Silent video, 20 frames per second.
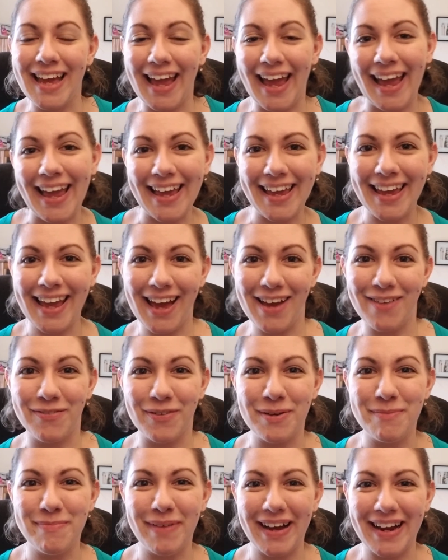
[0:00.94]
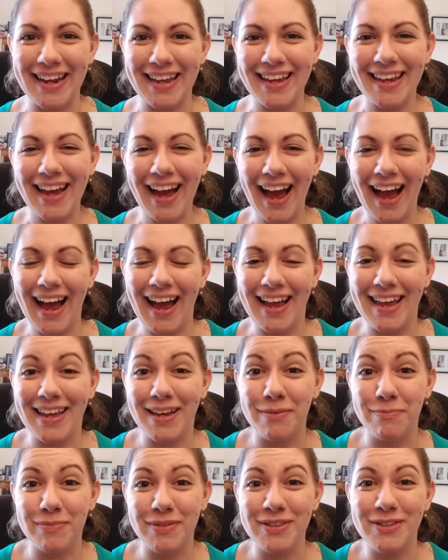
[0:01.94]
Hey everybody, I
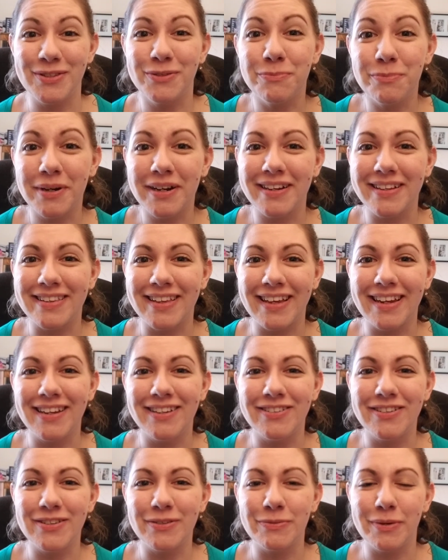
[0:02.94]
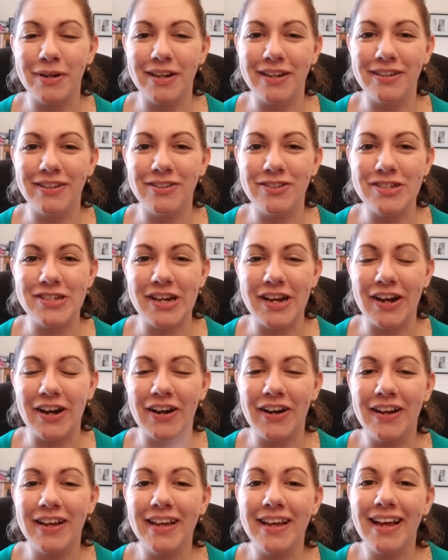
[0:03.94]
am super excited. Just wanted to share
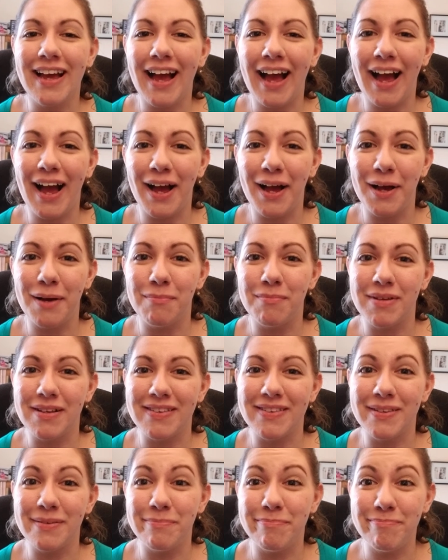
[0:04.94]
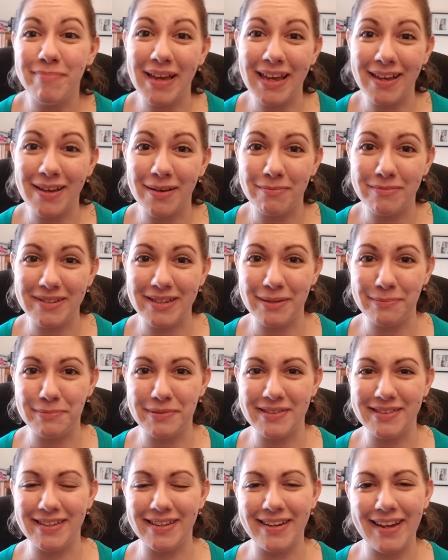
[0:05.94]
some makeup tips
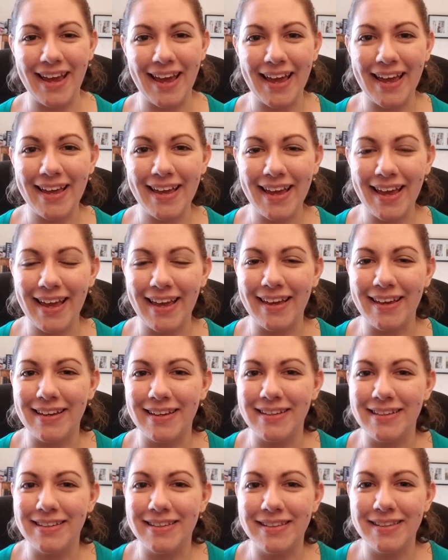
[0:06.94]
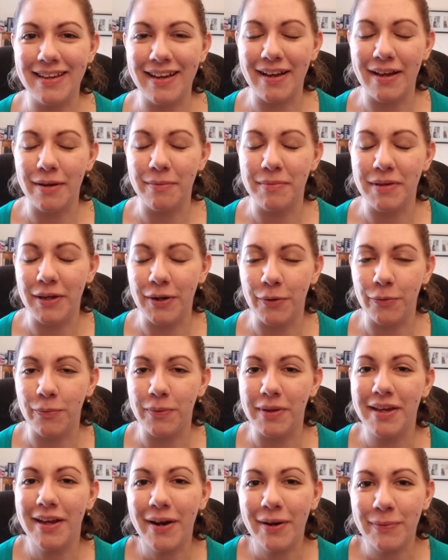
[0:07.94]
today. And
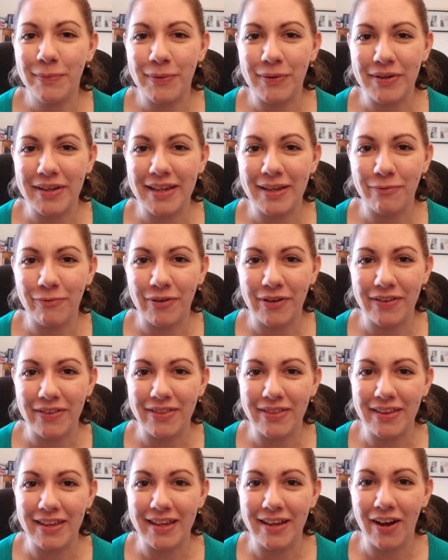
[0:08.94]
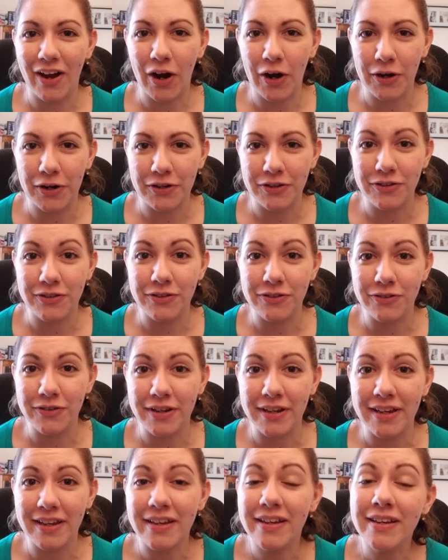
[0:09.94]
we are working with the
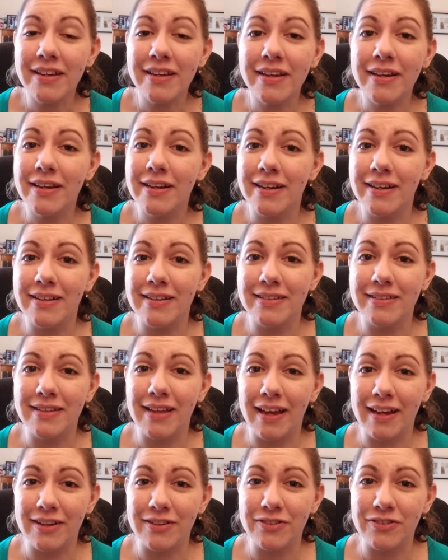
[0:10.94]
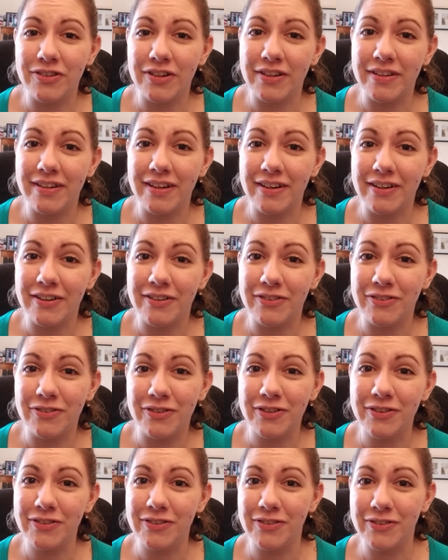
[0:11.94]
Artistry collection, Artistry
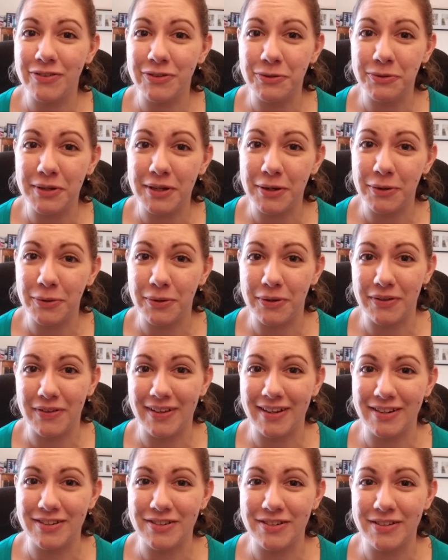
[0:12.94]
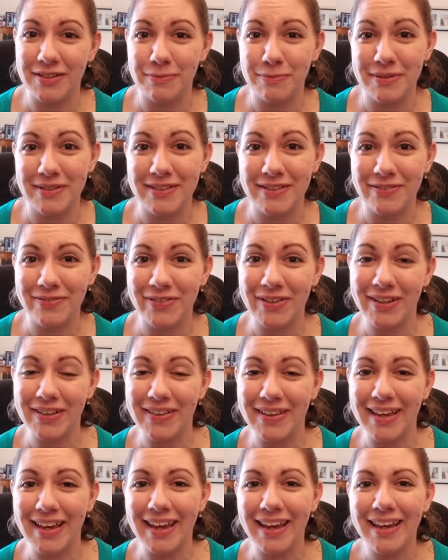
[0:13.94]
Studio collection
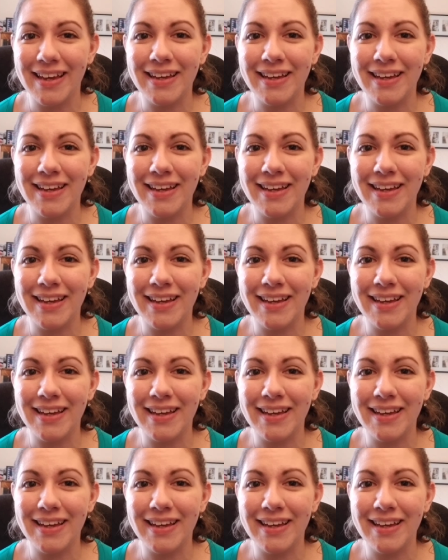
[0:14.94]
specifically.